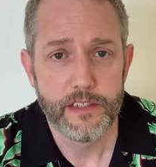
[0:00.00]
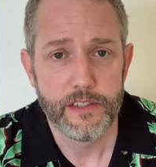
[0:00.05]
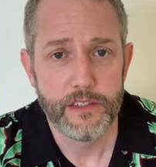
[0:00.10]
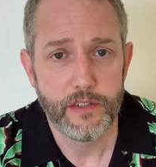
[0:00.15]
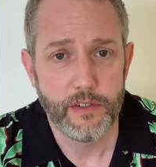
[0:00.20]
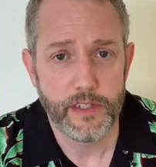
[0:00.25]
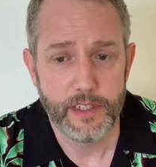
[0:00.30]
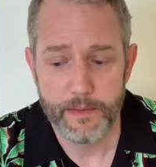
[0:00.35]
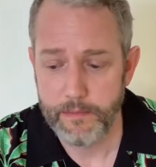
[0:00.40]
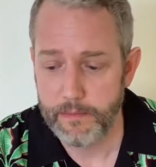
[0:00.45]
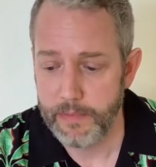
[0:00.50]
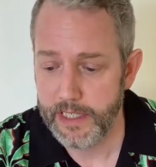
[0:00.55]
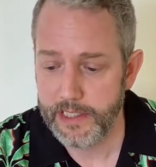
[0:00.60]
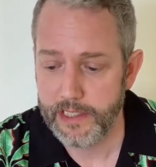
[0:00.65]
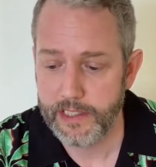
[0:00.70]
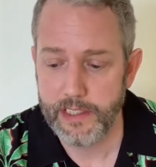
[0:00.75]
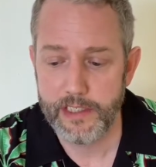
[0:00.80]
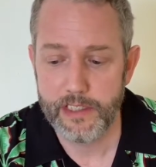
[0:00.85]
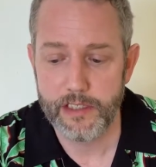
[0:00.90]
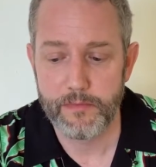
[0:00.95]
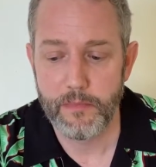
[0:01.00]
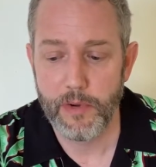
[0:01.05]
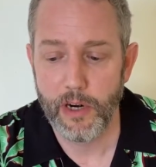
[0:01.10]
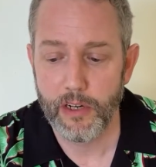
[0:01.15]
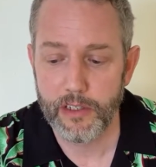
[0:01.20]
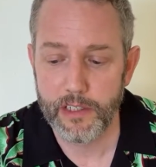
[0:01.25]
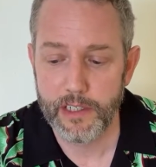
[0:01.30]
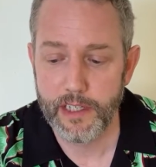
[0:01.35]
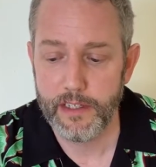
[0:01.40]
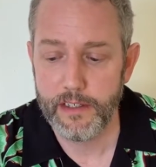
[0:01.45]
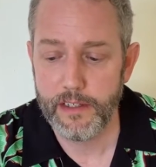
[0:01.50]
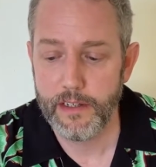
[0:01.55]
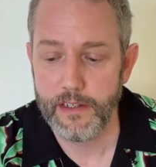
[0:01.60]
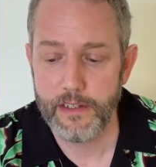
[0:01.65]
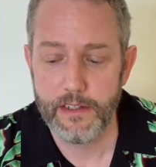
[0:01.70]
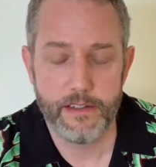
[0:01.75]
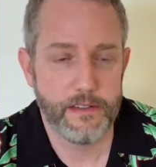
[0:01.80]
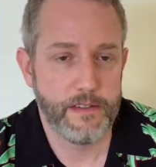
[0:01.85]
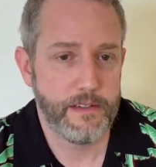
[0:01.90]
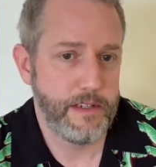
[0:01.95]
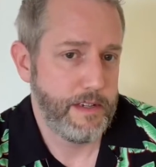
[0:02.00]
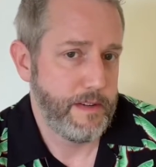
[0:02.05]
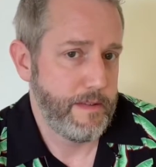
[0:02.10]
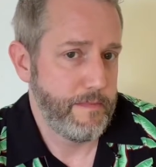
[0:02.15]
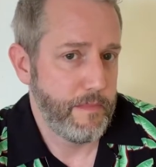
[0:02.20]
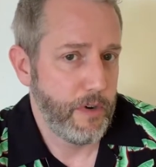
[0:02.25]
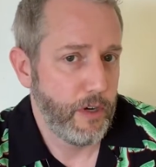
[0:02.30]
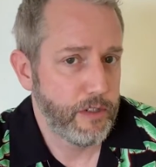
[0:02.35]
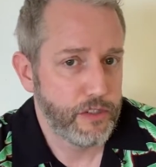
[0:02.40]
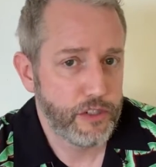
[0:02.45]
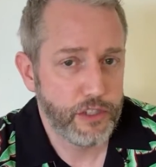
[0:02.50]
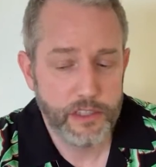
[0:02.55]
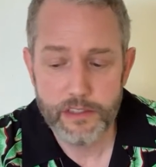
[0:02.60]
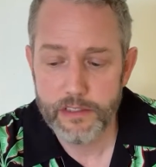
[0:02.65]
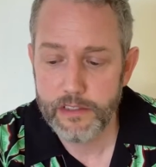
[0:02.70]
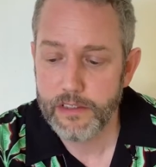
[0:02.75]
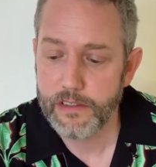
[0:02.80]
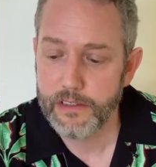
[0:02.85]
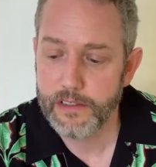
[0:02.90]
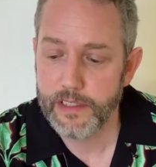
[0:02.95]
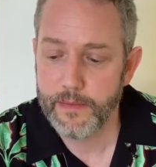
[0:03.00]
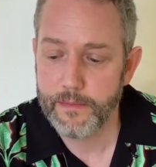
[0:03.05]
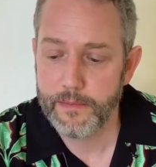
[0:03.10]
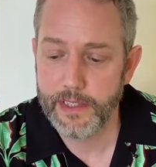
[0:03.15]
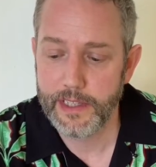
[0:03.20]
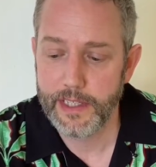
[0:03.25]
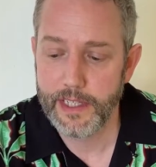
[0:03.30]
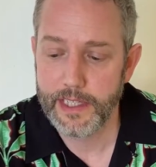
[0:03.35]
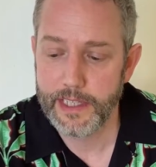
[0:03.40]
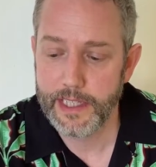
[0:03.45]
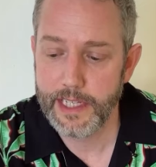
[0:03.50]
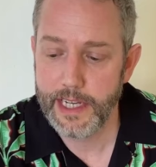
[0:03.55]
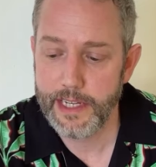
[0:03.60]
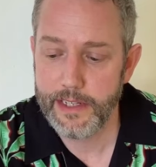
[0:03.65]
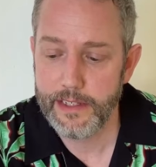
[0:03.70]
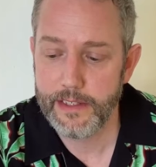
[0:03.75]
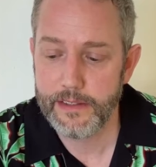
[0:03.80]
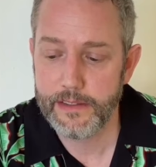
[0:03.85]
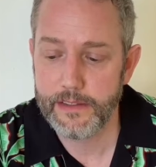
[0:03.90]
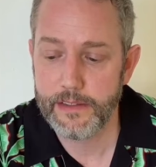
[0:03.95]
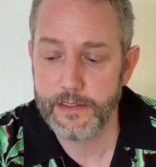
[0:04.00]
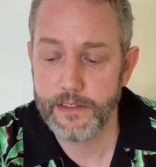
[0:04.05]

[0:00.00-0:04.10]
doing business, market merchant, something like that.